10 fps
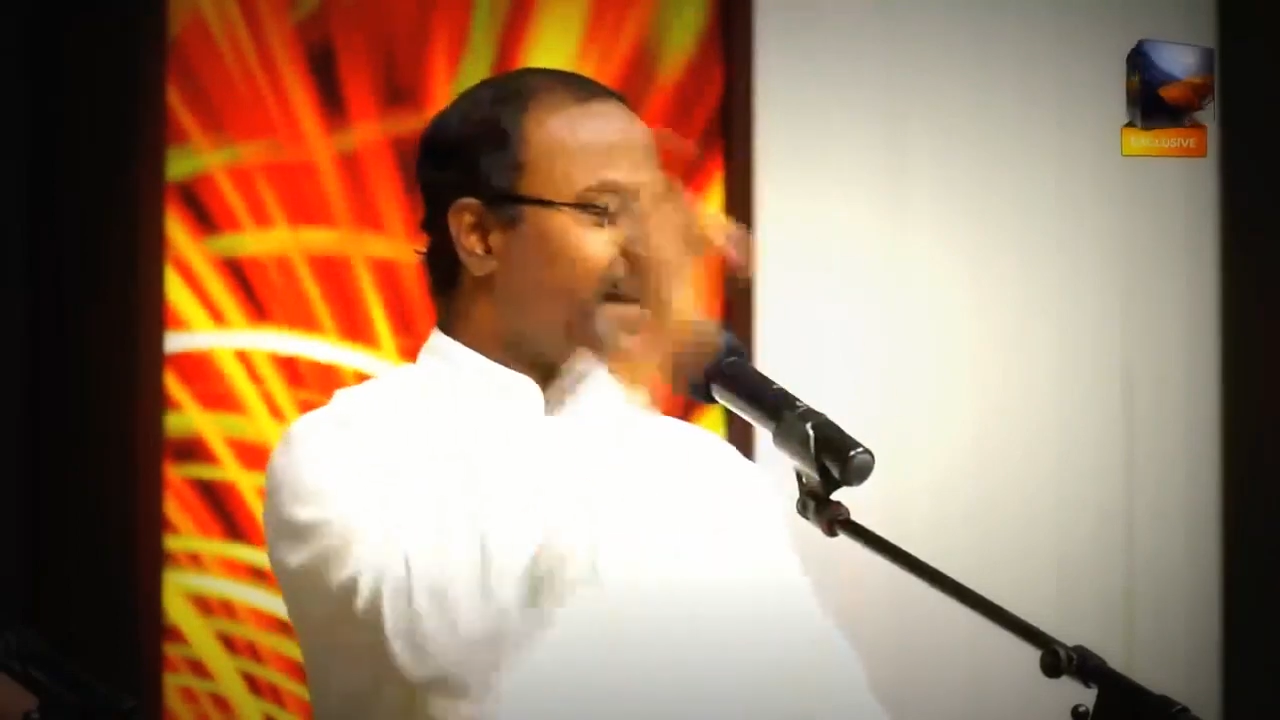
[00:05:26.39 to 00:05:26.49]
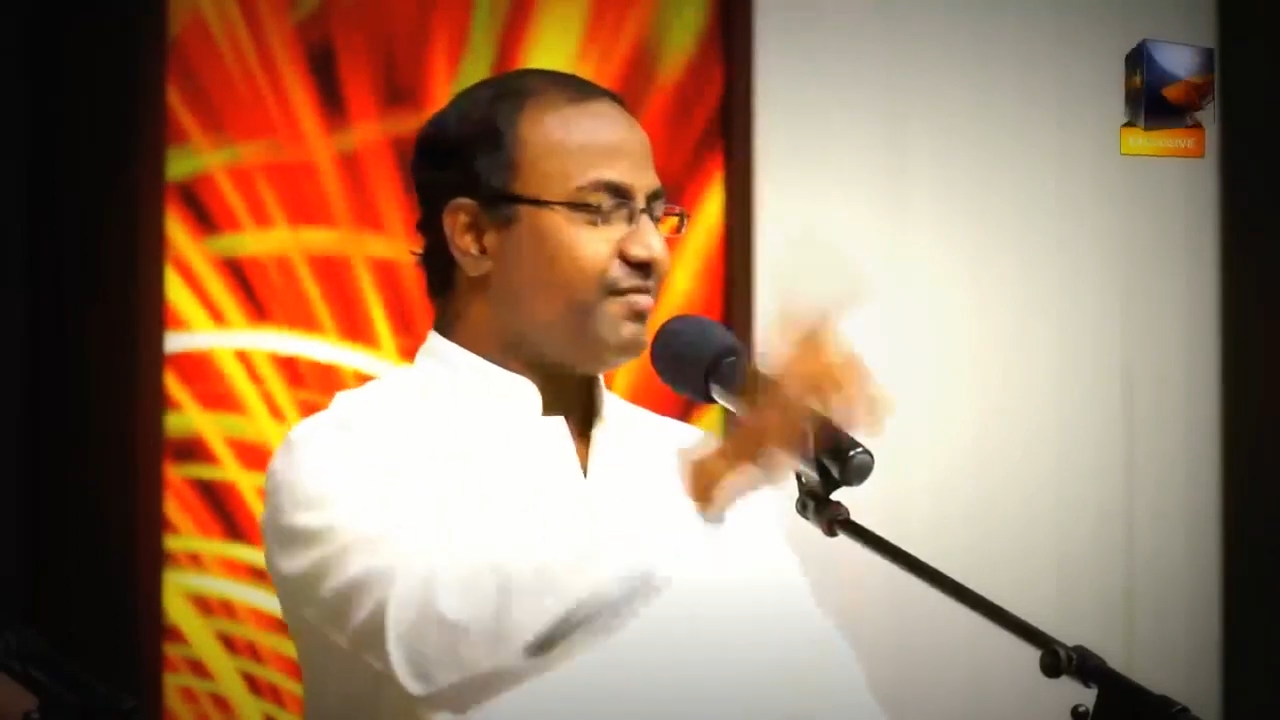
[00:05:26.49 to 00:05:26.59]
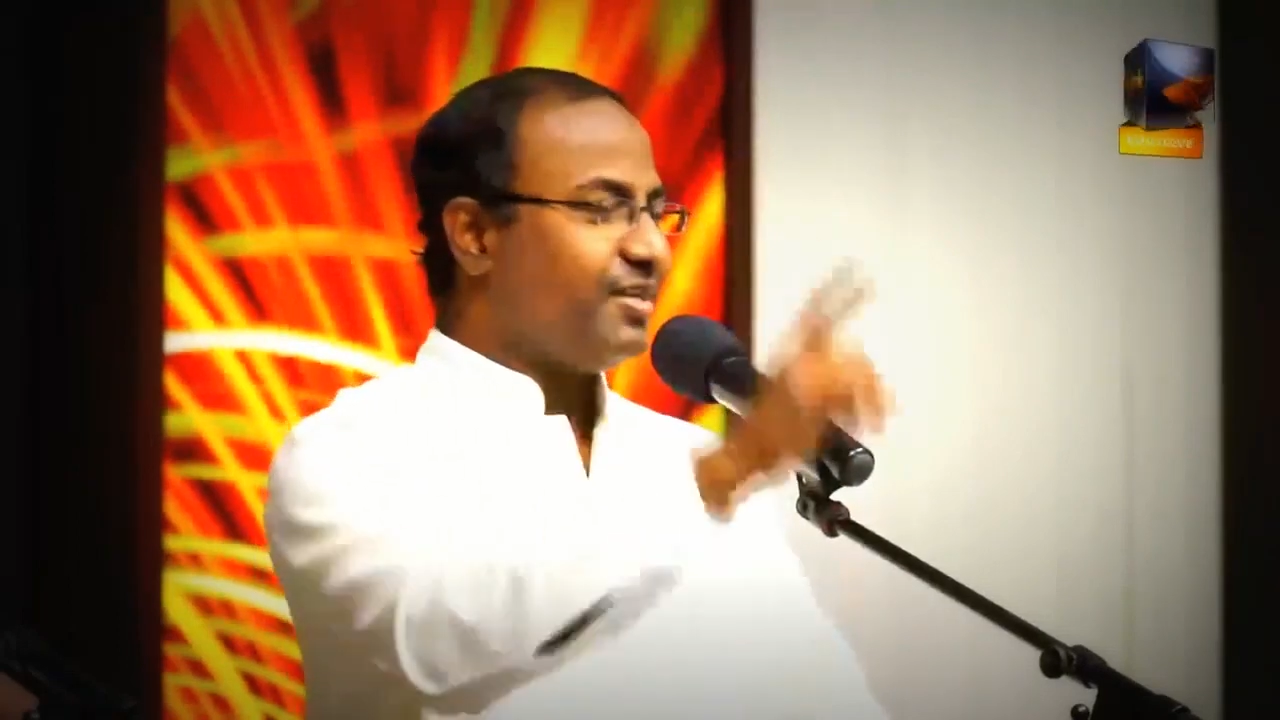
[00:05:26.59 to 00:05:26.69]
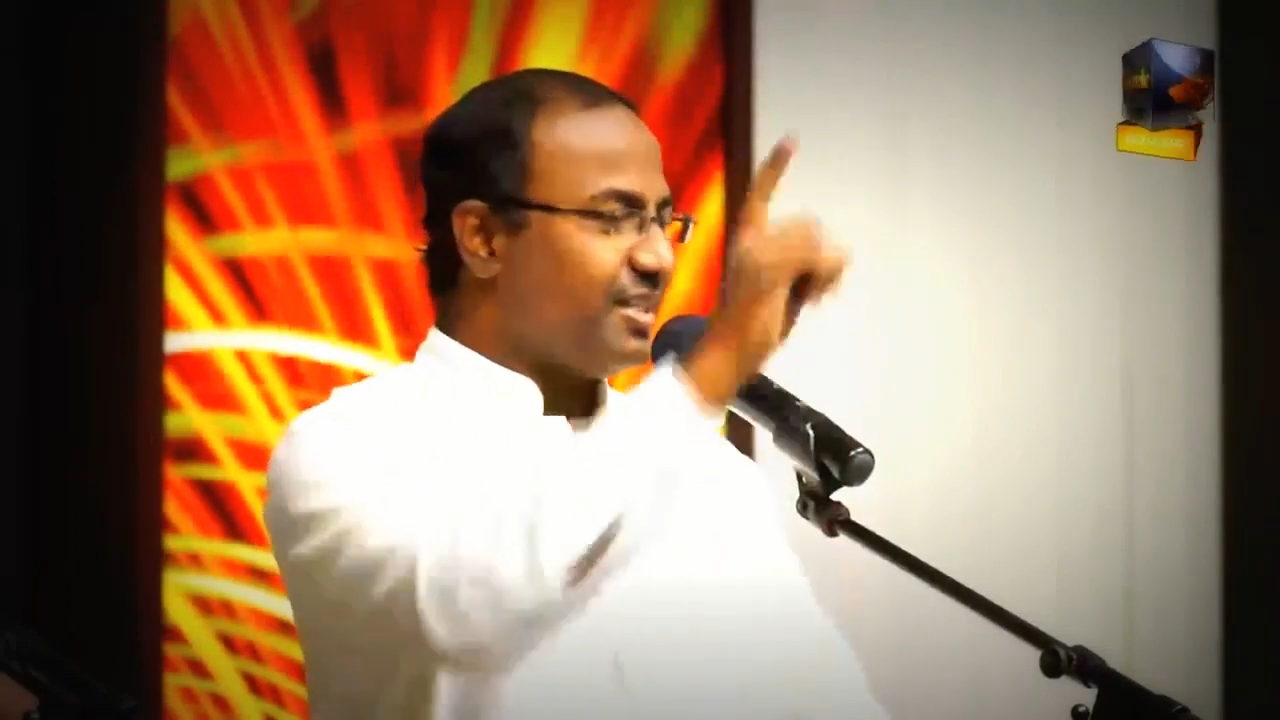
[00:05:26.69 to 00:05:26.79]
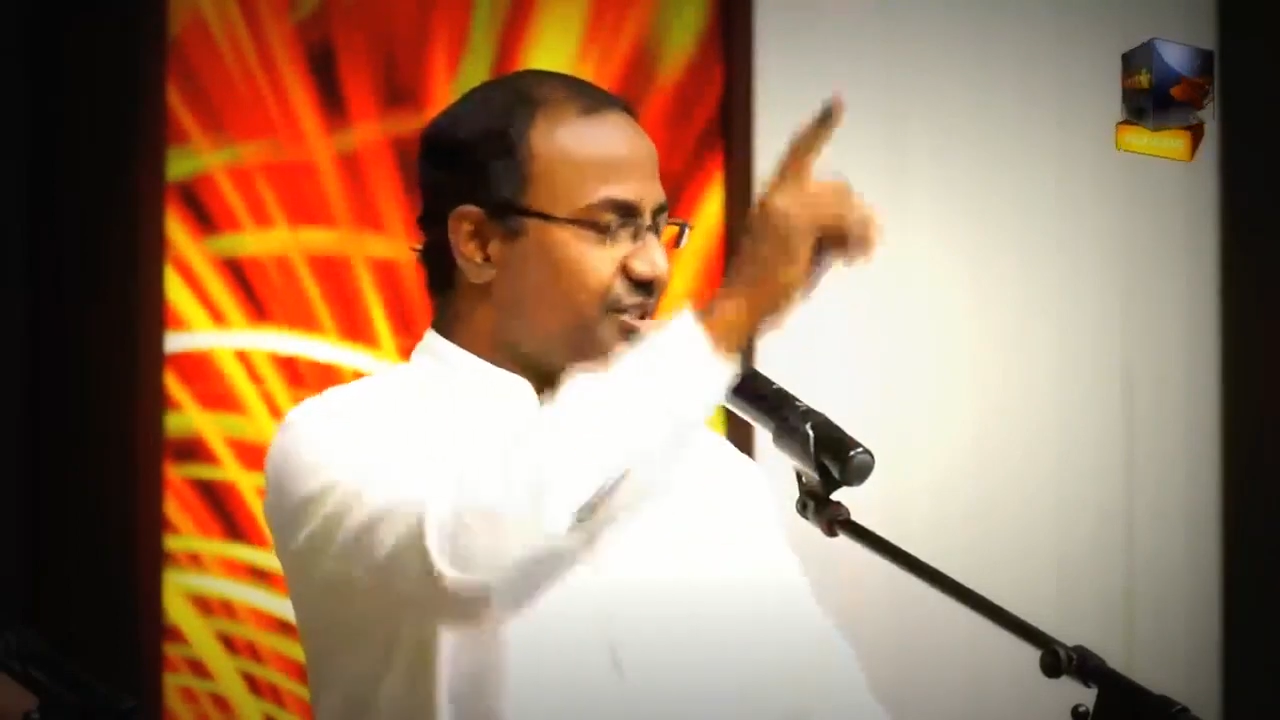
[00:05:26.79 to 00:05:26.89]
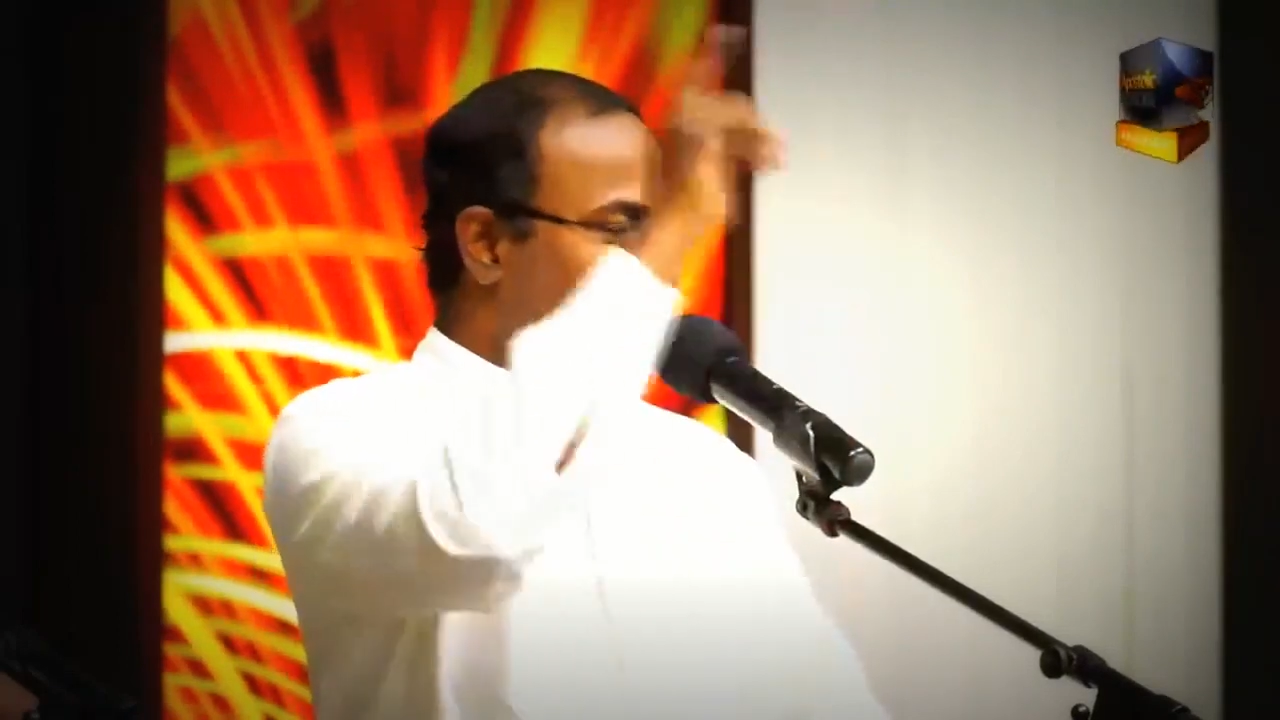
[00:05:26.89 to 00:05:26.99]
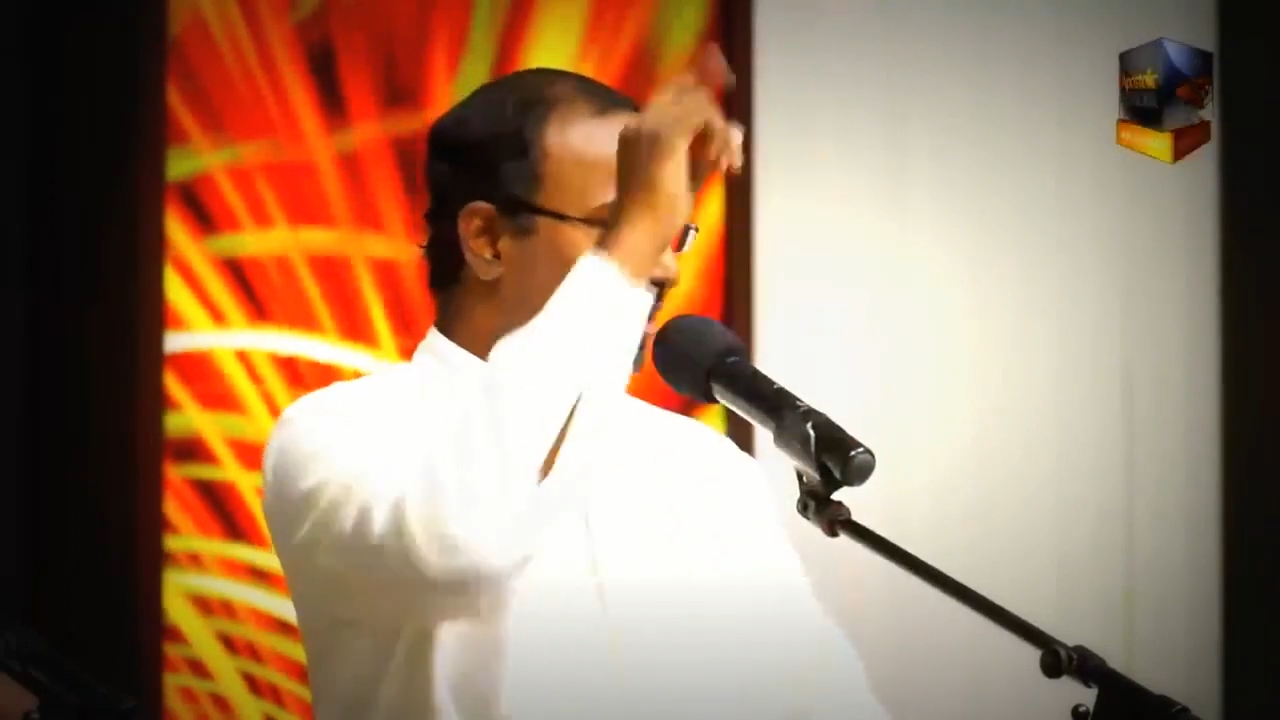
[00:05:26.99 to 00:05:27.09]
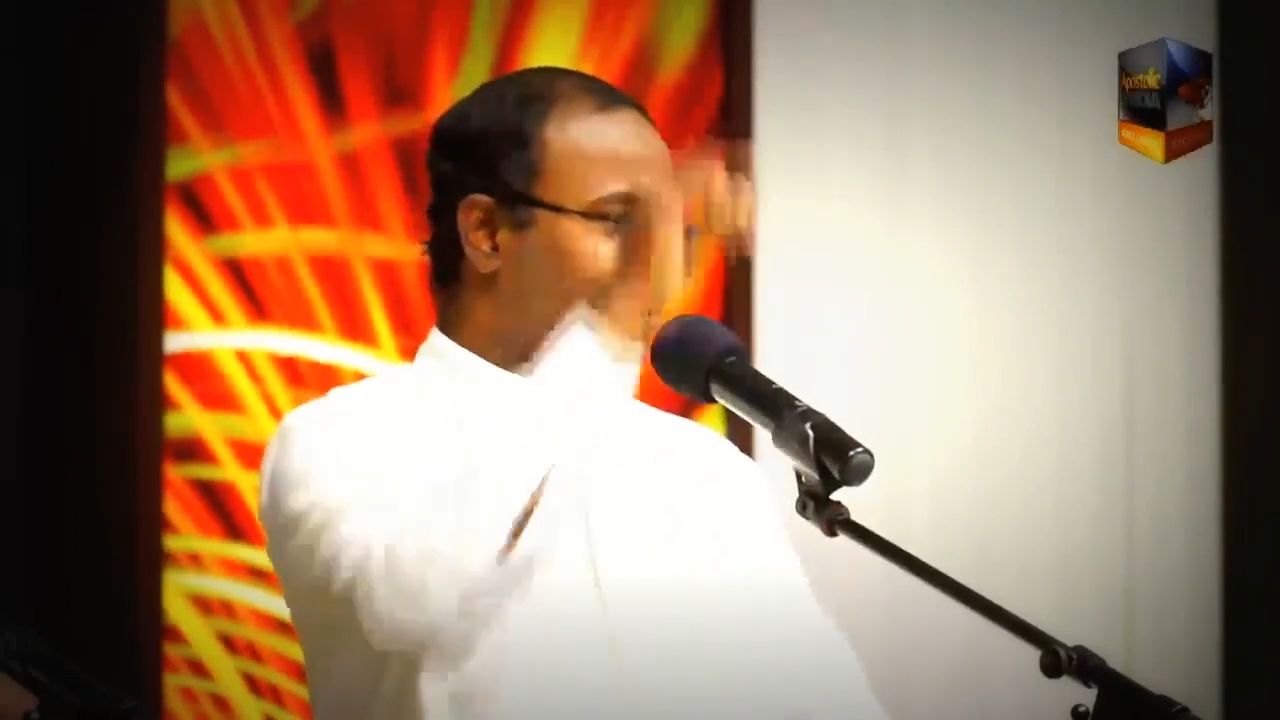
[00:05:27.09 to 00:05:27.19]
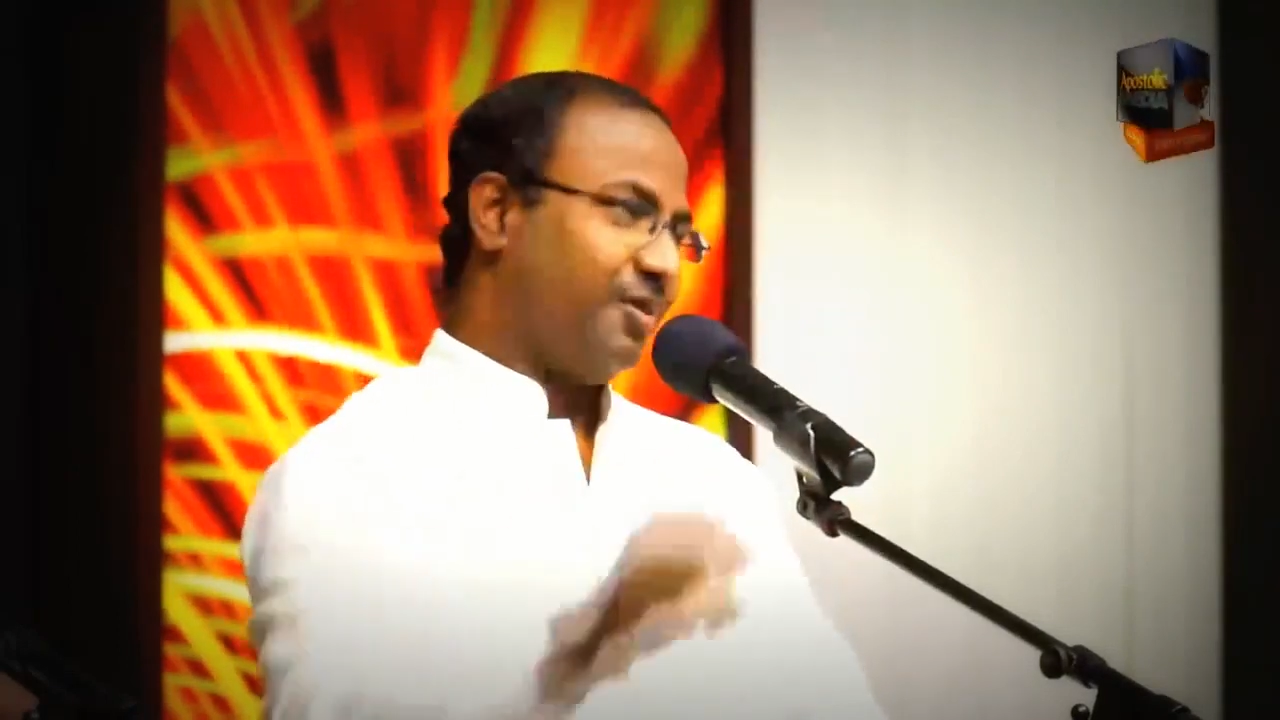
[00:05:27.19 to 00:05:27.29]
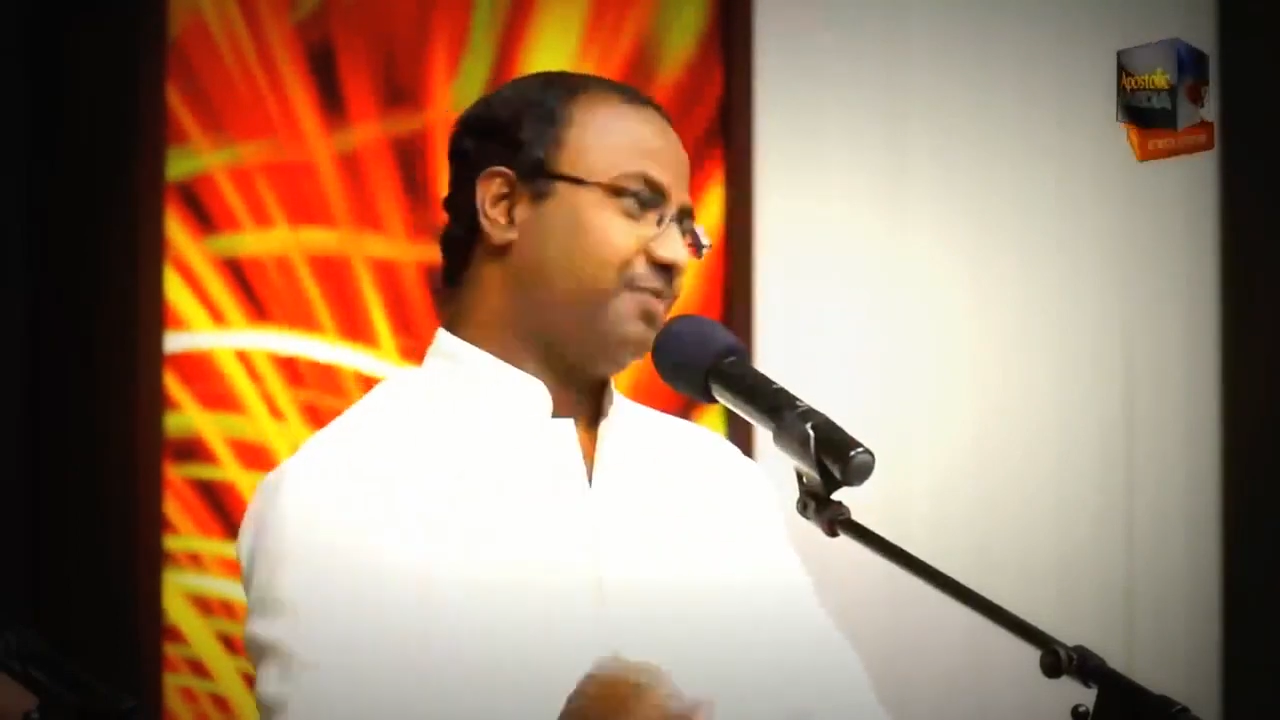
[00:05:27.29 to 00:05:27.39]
even in trouble.